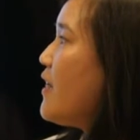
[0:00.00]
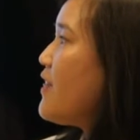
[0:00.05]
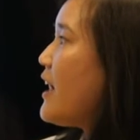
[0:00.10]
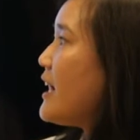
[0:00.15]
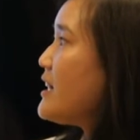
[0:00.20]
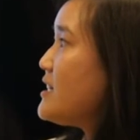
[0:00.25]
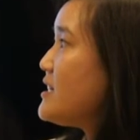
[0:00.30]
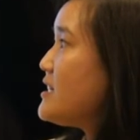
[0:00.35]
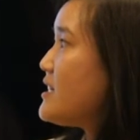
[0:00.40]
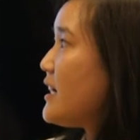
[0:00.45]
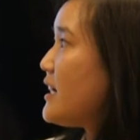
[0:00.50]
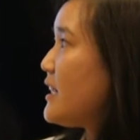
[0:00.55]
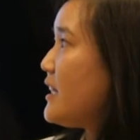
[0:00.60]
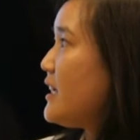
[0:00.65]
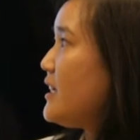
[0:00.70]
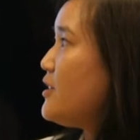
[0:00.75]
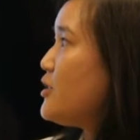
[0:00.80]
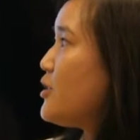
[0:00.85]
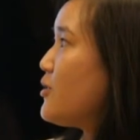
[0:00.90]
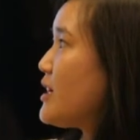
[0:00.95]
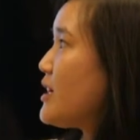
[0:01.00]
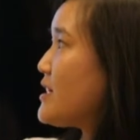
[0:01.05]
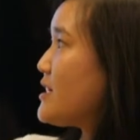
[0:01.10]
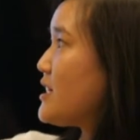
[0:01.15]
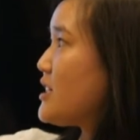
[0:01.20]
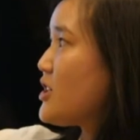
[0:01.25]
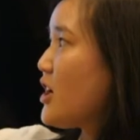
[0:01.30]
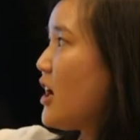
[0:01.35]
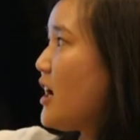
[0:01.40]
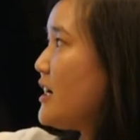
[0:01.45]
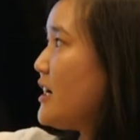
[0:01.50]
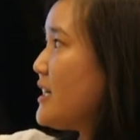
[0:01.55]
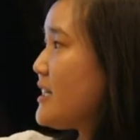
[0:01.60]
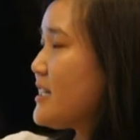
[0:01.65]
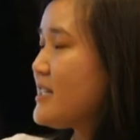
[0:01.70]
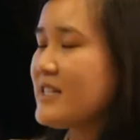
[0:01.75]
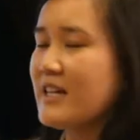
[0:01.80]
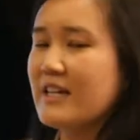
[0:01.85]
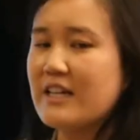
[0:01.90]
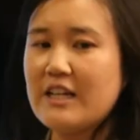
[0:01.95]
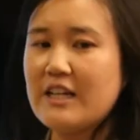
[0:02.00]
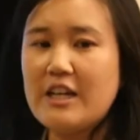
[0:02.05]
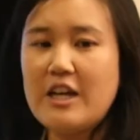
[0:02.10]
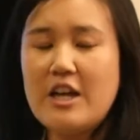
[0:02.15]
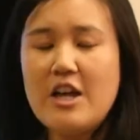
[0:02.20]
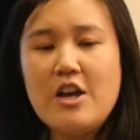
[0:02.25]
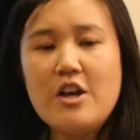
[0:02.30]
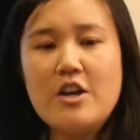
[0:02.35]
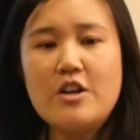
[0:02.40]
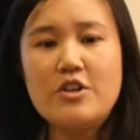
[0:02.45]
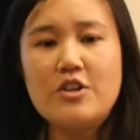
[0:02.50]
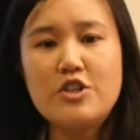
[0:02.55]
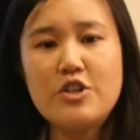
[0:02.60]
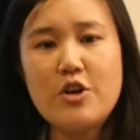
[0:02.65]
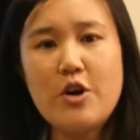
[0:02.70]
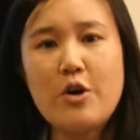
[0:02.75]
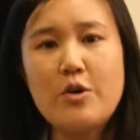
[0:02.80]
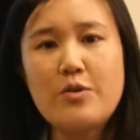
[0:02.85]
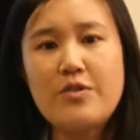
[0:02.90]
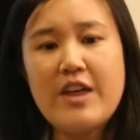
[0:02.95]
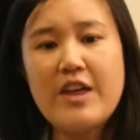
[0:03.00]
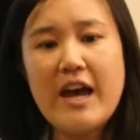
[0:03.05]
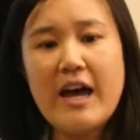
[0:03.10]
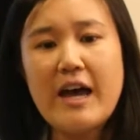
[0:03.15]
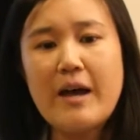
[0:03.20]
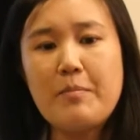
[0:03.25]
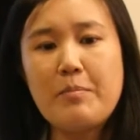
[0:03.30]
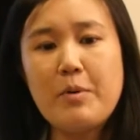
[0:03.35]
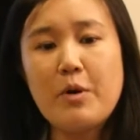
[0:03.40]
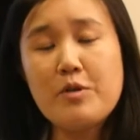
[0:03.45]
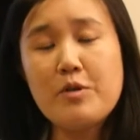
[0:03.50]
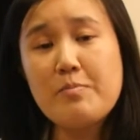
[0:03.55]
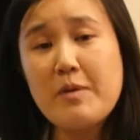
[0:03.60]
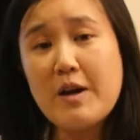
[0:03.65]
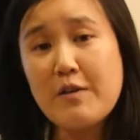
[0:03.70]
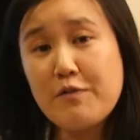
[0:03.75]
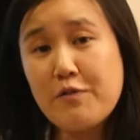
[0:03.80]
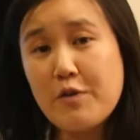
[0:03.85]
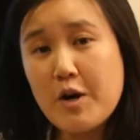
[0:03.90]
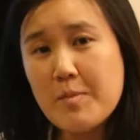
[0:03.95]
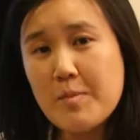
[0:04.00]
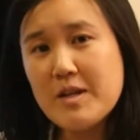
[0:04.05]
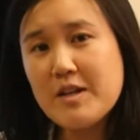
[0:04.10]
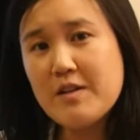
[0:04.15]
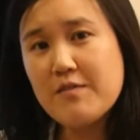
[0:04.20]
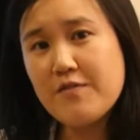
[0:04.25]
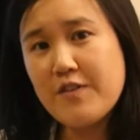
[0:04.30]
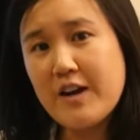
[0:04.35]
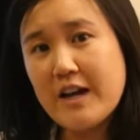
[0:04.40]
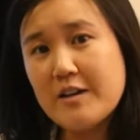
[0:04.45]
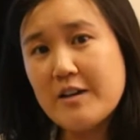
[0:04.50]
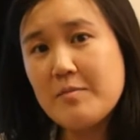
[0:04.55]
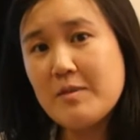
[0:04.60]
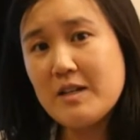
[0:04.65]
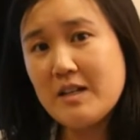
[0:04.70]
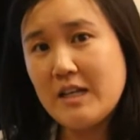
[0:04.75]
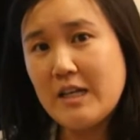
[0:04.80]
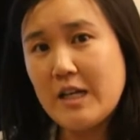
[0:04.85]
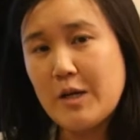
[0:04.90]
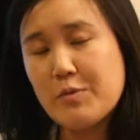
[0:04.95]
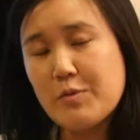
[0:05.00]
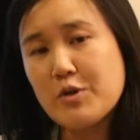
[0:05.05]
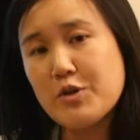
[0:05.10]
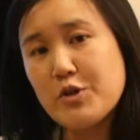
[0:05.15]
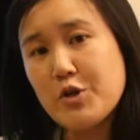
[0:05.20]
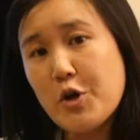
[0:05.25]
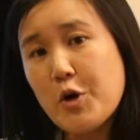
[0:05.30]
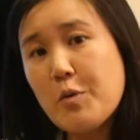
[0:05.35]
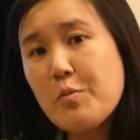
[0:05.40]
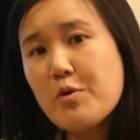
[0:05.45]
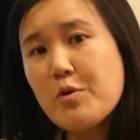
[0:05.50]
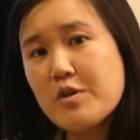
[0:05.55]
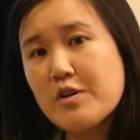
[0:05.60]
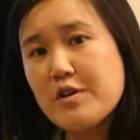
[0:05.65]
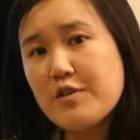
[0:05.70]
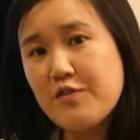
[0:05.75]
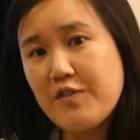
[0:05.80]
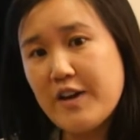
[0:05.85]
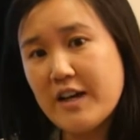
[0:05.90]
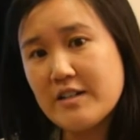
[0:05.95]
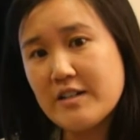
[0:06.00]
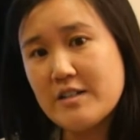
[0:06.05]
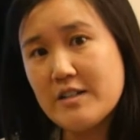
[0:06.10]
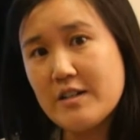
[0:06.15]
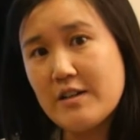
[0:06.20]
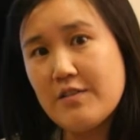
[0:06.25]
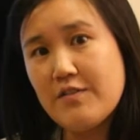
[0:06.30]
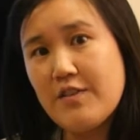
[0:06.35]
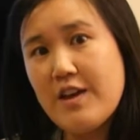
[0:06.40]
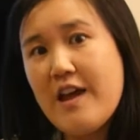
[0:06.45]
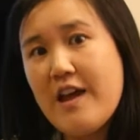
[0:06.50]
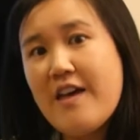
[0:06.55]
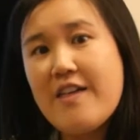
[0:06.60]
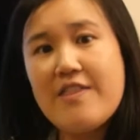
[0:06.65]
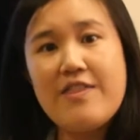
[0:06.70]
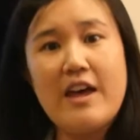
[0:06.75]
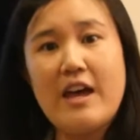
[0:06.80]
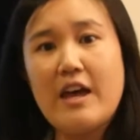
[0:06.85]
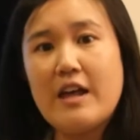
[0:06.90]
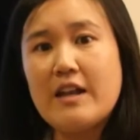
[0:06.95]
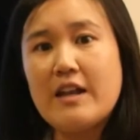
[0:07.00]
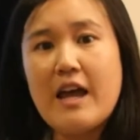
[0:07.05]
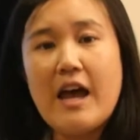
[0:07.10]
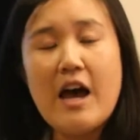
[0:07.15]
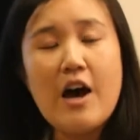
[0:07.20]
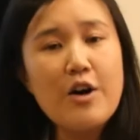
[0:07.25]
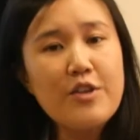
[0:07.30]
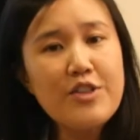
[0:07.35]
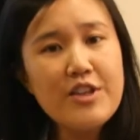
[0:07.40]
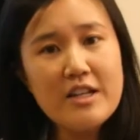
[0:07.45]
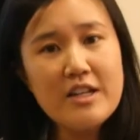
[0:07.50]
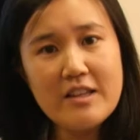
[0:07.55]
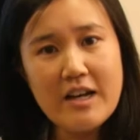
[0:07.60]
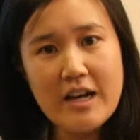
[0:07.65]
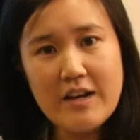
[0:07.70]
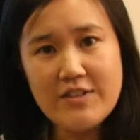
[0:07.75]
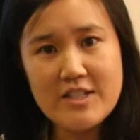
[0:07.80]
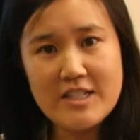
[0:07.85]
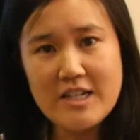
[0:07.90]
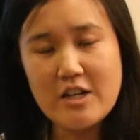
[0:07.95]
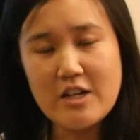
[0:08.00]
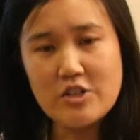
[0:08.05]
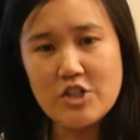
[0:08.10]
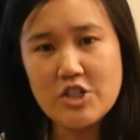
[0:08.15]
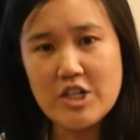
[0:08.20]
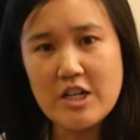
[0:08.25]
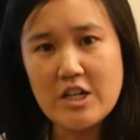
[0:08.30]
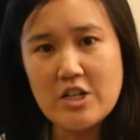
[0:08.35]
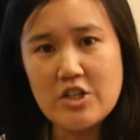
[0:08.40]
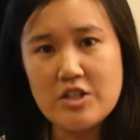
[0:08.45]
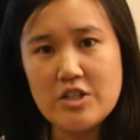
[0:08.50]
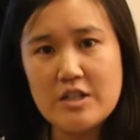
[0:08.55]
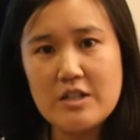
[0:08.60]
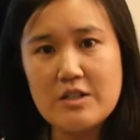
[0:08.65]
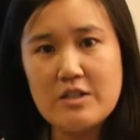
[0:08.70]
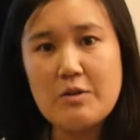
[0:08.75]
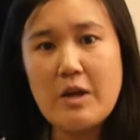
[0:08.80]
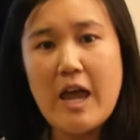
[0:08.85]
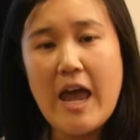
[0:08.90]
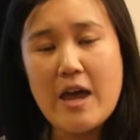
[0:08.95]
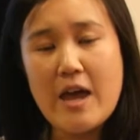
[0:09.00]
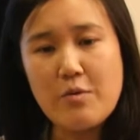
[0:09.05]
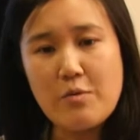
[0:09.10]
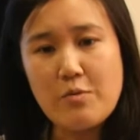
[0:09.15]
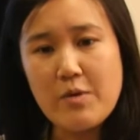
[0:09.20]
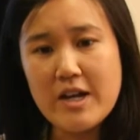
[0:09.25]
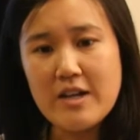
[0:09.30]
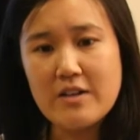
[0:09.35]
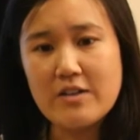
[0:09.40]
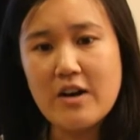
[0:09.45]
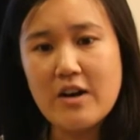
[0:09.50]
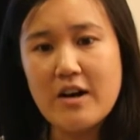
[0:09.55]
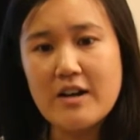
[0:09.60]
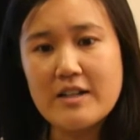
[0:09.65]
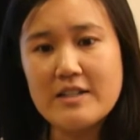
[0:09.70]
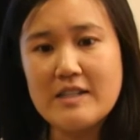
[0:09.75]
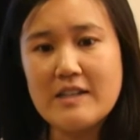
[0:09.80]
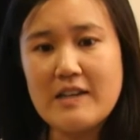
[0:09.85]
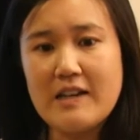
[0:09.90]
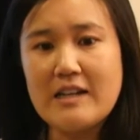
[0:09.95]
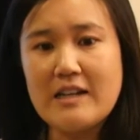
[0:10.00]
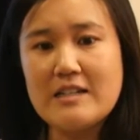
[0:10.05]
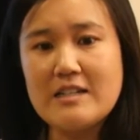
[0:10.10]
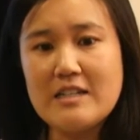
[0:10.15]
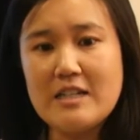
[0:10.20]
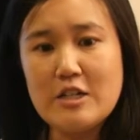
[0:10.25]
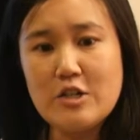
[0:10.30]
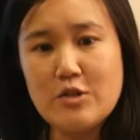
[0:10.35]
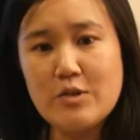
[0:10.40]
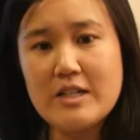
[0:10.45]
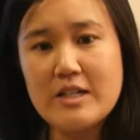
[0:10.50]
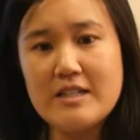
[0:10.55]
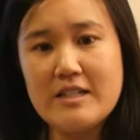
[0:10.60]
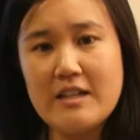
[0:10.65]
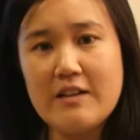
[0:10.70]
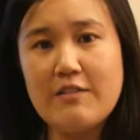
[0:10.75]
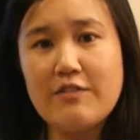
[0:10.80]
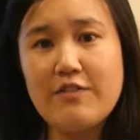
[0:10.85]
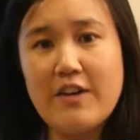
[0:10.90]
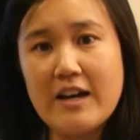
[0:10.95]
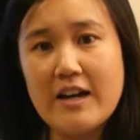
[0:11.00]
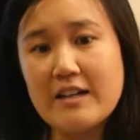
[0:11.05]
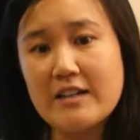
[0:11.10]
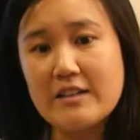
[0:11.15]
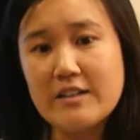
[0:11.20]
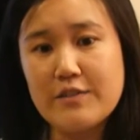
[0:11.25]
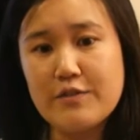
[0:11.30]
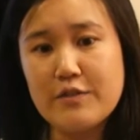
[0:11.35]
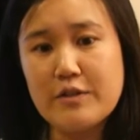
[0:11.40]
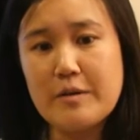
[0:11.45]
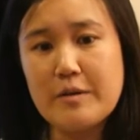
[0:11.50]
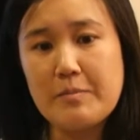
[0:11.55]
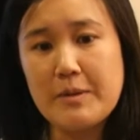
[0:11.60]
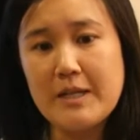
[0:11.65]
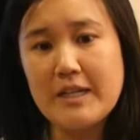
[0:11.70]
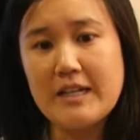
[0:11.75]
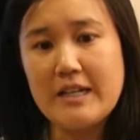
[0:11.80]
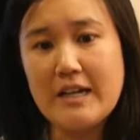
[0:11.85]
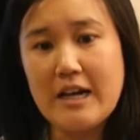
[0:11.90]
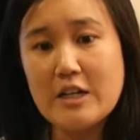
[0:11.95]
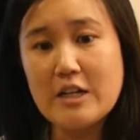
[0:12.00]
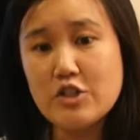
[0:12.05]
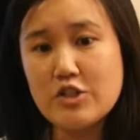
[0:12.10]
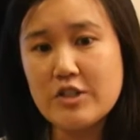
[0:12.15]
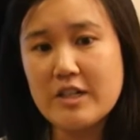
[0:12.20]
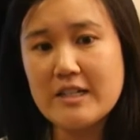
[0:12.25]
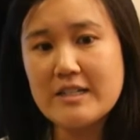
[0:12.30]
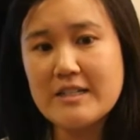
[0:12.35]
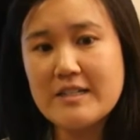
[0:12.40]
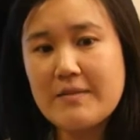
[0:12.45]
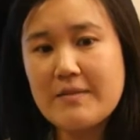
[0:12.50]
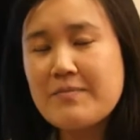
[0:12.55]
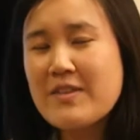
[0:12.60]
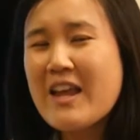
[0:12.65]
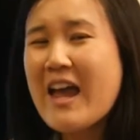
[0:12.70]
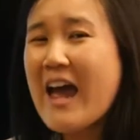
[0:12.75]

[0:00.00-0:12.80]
That study, known as the TONIC study, showed that both metformin and vitamin E were no more effective than healthy lifestyle changes and weight loss in decreasing fatty liver in pediatrics.